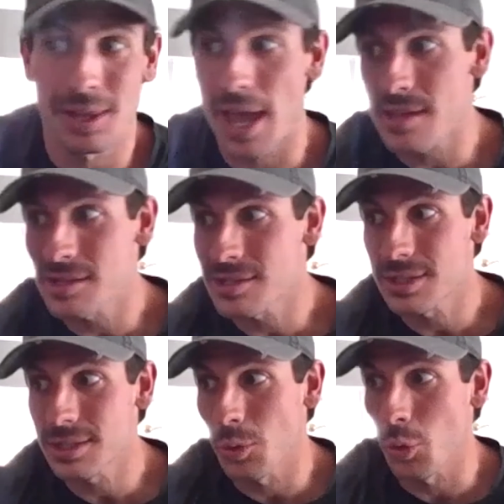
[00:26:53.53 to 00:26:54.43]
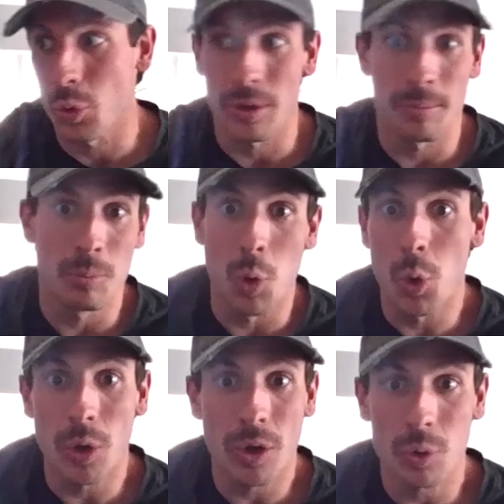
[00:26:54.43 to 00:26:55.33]
less or
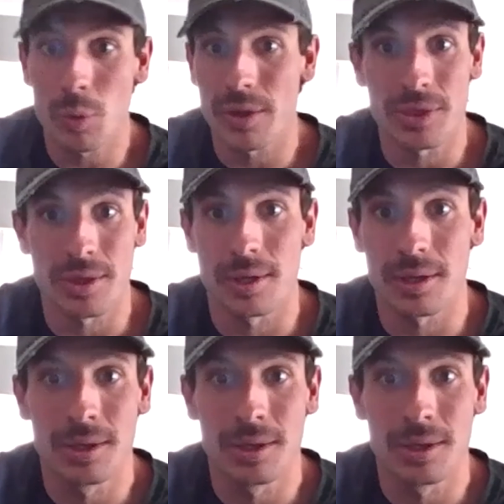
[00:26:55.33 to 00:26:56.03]
more with the